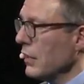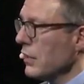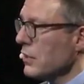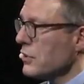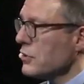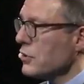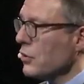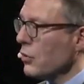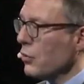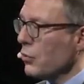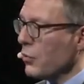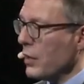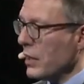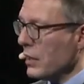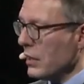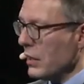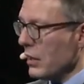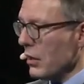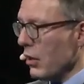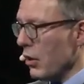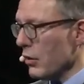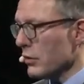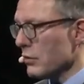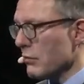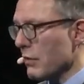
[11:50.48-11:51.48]
So
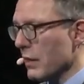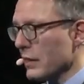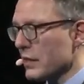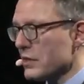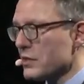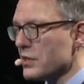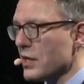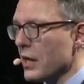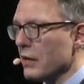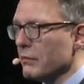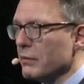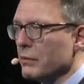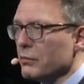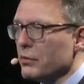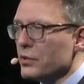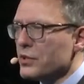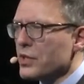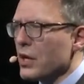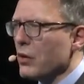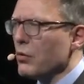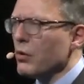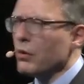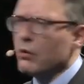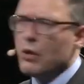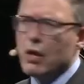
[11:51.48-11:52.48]
when on the right-hand side, people
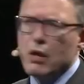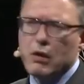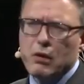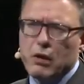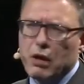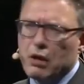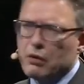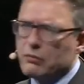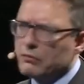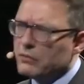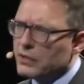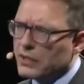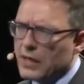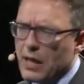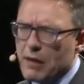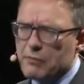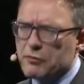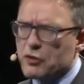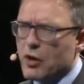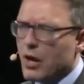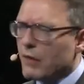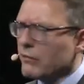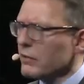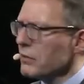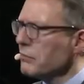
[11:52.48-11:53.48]
say, well, the cab
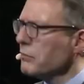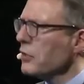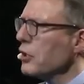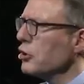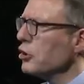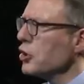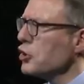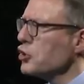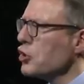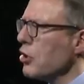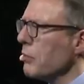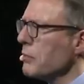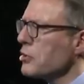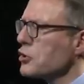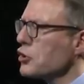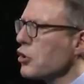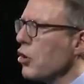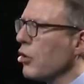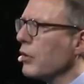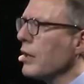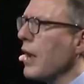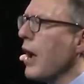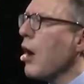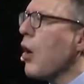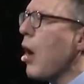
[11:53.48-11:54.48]
driver, the job is
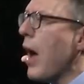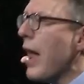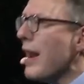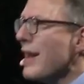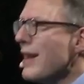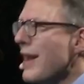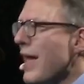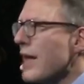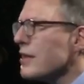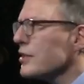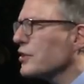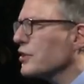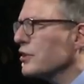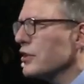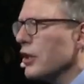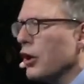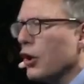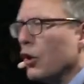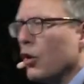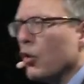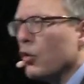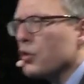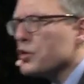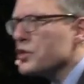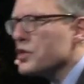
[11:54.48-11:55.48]
gone. Oh, unless the
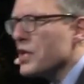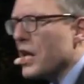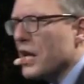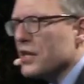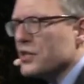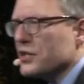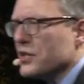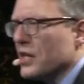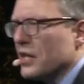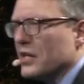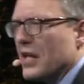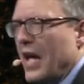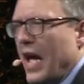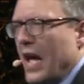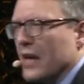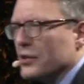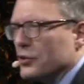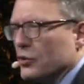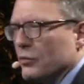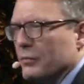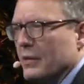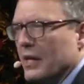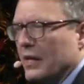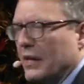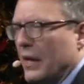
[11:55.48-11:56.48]
law says that there has
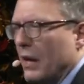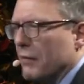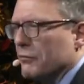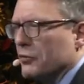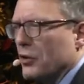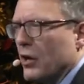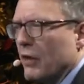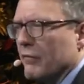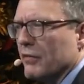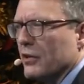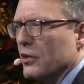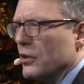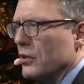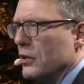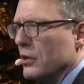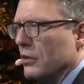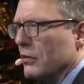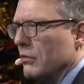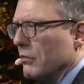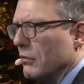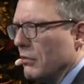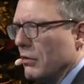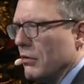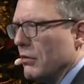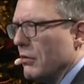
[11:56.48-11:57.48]
to be a cab driver,
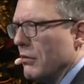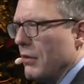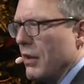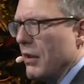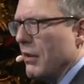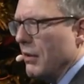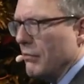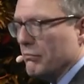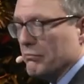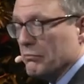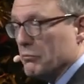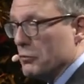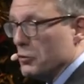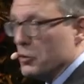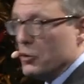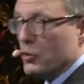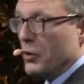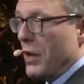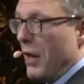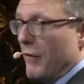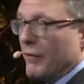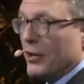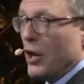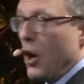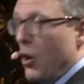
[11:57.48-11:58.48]
you
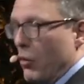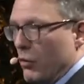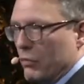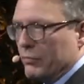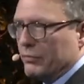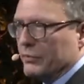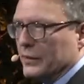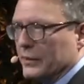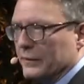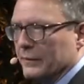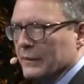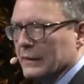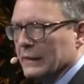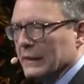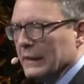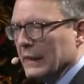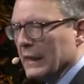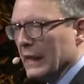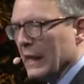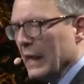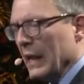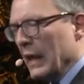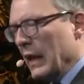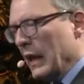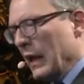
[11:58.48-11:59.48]
never know.
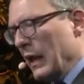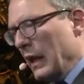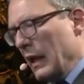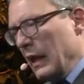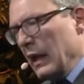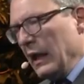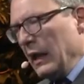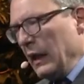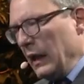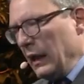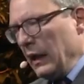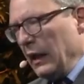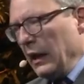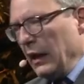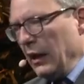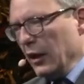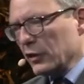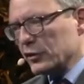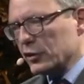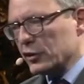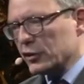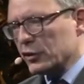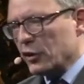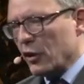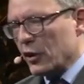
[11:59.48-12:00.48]

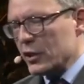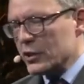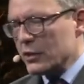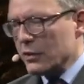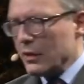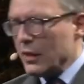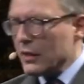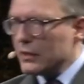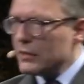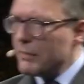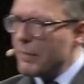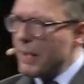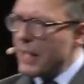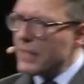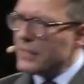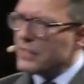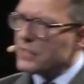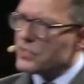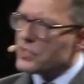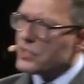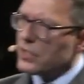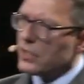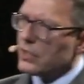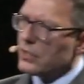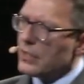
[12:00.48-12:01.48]
Lots of stories.
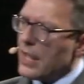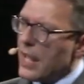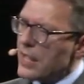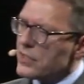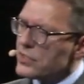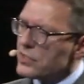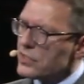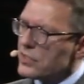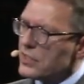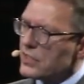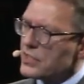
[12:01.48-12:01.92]
Dependency, that's